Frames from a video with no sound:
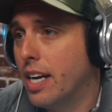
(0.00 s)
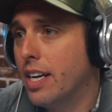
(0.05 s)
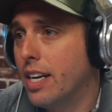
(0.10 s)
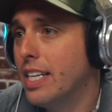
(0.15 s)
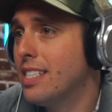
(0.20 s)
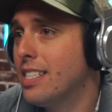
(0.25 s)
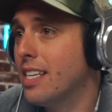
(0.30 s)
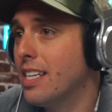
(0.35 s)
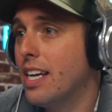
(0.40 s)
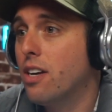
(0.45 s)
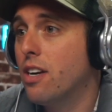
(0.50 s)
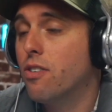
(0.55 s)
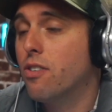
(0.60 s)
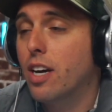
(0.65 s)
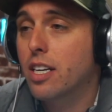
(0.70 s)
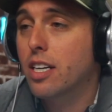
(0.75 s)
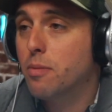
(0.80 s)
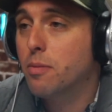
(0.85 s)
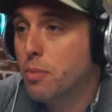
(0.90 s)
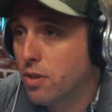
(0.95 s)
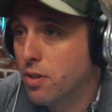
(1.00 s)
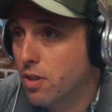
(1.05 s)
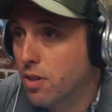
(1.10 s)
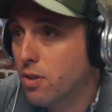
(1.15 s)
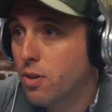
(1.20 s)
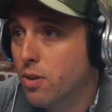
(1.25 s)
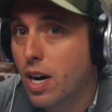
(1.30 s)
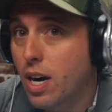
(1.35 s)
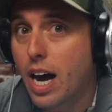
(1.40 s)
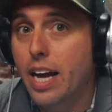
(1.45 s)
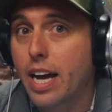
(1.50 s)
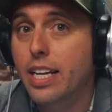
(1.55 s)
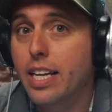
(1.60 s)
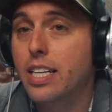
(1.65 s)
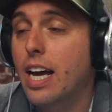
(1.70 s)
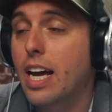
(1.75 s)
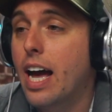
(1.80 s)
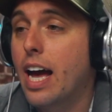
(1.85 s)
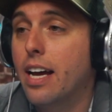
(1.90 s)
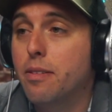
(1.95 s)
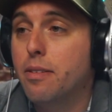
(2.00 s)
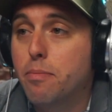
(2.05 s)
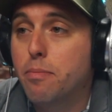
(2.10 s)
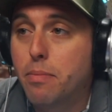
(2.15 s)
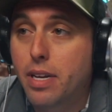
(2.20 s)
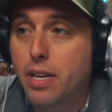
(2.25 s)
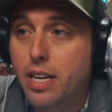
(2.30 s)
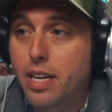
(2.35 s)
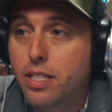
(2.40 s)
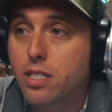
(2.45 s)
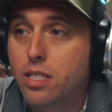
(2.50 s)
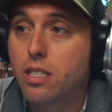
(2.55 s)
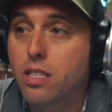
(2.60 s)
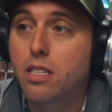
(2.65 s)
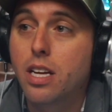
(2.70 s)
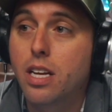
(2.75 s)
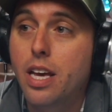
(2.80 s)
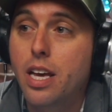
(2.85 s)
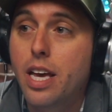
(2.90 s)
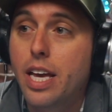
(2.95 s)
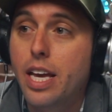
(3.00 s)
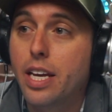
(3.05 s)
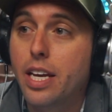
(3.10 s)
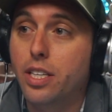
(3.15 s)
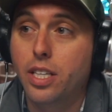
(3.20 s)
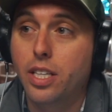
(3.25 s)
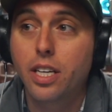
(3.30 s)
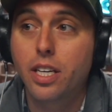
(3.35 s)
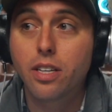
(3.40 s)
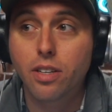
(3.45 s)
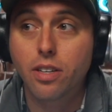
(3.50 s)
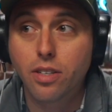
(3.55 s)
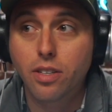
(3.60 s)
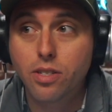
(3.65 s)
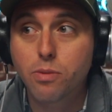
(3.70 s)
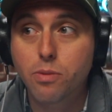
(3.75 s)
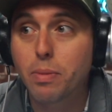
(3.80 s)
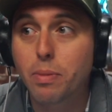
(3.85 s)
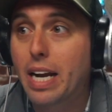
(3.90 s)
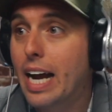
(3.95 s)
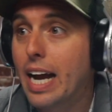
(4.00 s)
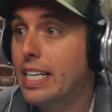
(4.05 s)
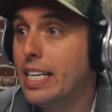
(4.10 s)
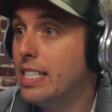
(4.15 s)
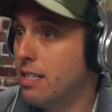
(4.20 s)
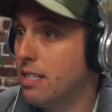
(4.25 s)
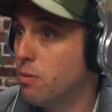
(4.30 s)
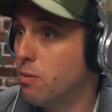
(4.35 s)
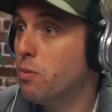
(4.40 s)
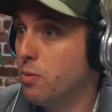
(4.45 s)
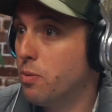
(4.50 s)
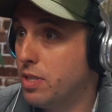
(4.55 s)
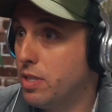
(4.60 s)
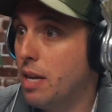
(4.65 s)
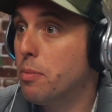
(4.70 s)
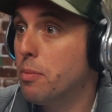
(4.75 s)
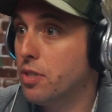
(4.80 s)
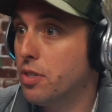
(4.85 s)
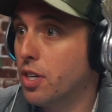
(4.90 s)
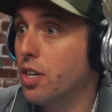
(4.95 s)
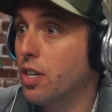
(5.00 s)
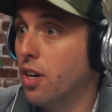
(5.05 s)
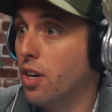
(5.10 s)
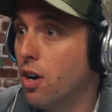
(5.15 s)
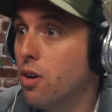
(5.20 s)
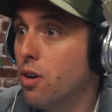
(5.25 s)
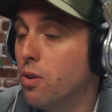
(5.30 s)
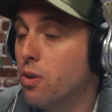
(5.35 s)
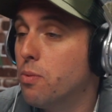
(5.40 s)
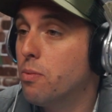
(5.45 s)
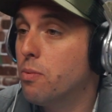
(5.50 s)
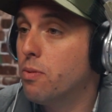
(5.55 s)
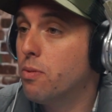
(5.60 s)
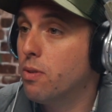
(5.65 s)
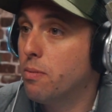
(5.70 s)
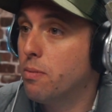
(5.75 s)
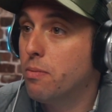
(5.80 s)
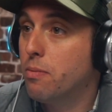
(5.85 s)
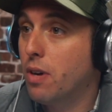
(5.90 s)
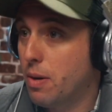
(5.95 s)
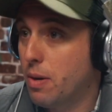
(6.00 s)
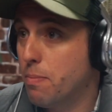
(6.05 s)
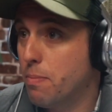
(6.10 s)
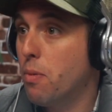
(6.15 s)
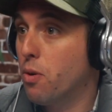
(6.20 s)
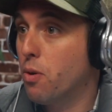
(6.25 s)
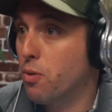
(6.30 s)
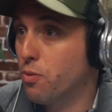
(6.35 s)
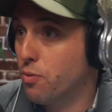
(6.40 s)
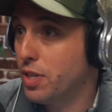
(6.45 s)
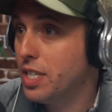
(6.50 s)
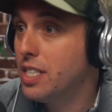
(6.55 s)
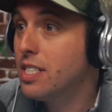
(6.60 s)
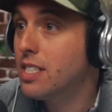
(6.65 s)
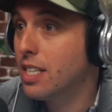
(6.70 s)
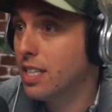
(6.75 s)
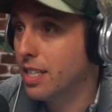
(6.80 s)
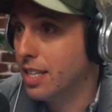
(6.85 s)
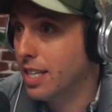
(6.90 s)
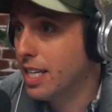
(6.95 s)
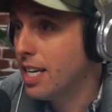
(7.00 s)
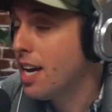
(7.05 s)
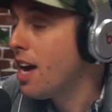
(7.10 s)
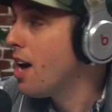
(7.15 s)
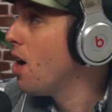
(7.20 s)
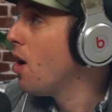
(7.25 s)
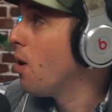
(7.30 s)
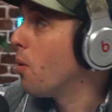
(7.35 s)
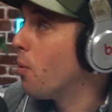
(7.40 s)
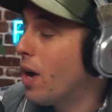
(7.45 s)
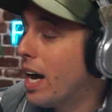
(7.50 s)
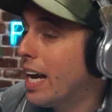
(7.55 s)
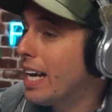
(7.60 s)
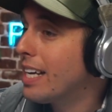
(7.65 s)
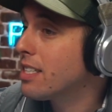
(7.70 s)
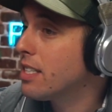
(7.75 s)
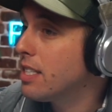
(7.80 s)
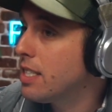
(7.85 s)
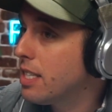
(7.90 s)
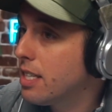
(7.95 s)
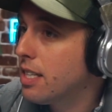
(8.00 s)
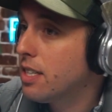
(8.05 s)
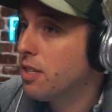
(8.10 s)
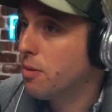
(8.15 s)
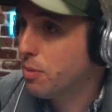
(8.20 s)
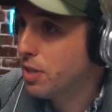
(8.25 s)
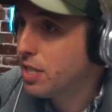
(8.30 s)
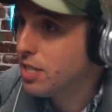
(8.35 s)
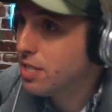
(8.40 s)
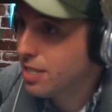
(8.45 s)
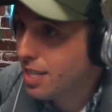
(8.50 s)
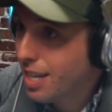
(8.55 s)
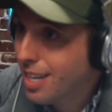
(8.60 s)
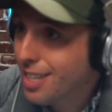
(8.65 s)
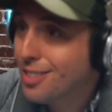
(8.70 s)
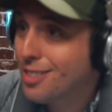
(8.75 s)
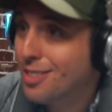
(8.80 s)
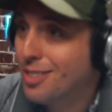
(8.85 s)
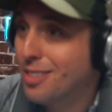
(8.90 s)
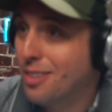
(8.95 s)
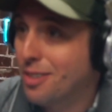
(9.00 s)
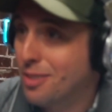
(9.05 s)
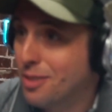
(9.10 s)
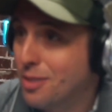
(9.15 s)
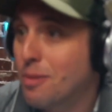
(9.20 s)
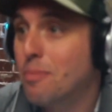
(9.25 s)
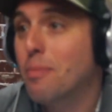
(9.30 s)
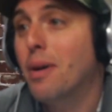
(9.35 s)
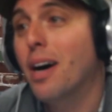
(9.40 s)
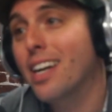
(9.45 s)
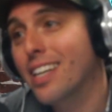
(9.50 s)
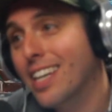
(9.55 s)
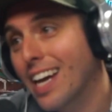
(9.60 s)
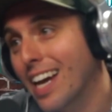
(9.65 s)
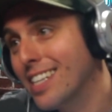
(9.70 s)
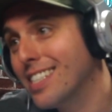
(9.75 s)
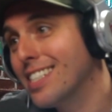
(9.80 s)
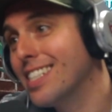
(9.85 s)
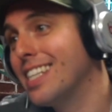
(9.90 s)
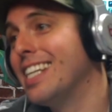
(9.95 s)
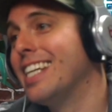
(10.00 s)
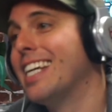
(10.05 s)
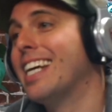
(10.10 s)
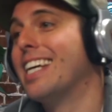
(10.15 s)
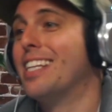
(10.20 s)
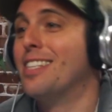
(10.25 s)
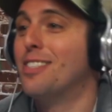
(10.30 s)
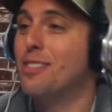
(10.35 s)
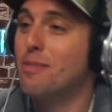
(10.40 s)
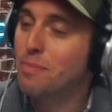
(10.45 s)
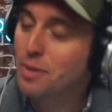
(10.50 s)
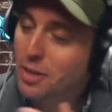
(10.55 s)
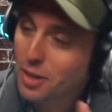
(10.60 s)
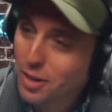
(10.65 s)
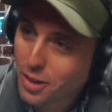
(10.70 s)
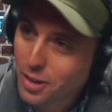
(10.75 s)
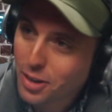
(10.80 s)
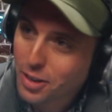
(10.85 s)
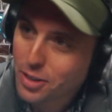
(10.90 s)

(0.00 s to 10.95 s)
It's incredible. I hadn't been in years, but I was able to go more recently. Well, I actually did a little presentation on some podcasting and then some murals.